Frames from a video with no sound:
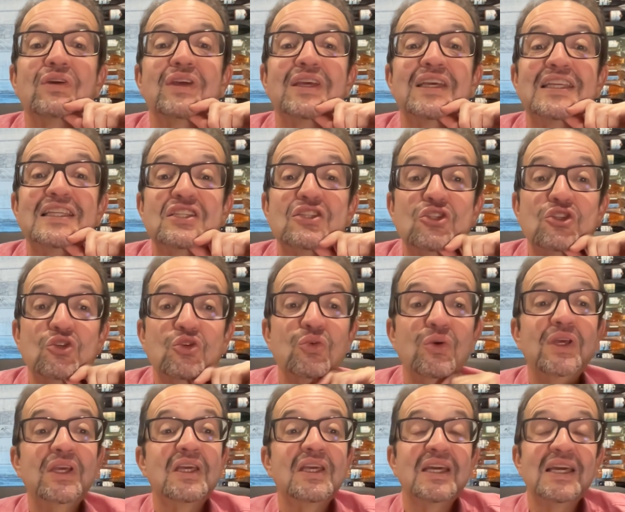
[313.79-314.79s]
is
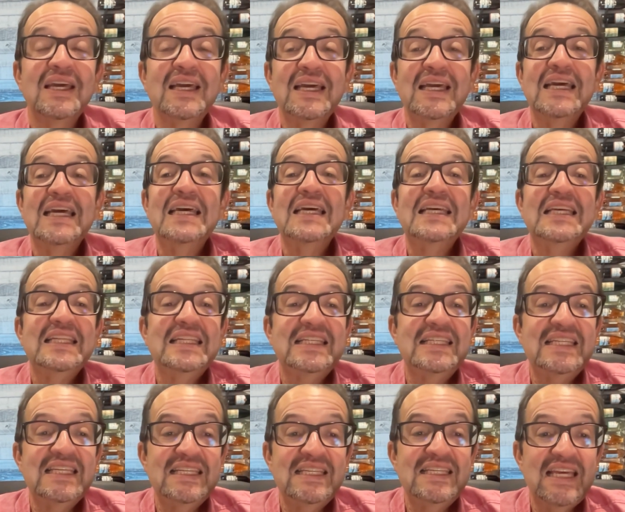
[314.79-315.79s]
doing
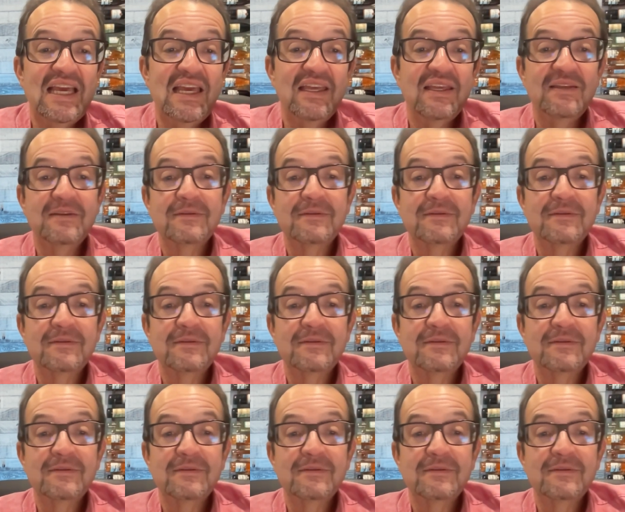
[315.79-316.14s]
today.